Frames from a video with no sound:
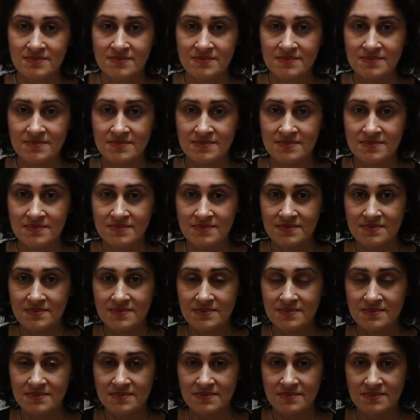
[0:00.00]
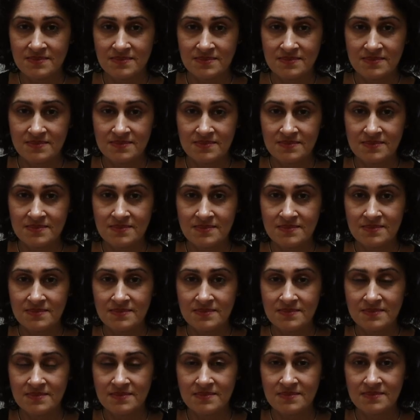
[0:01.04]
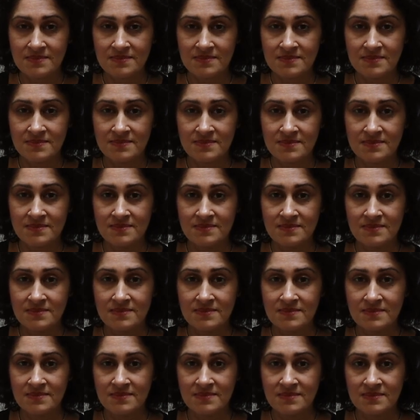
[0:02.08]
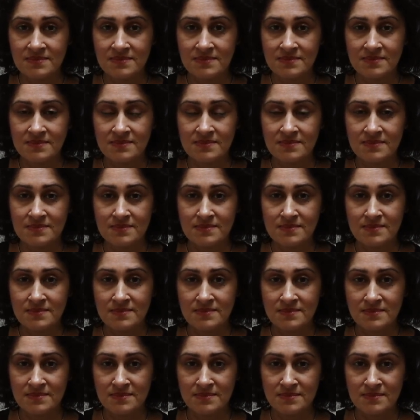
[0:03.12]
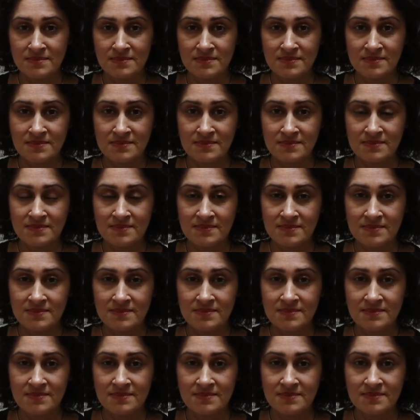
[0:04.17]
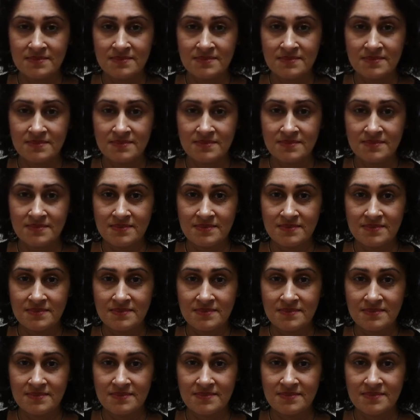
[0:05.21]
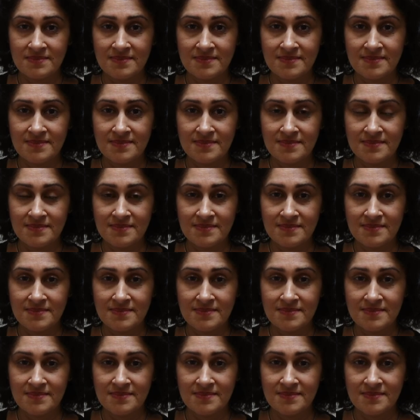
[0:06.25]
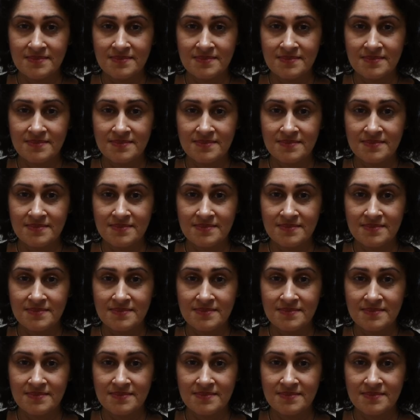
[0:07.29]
(silence)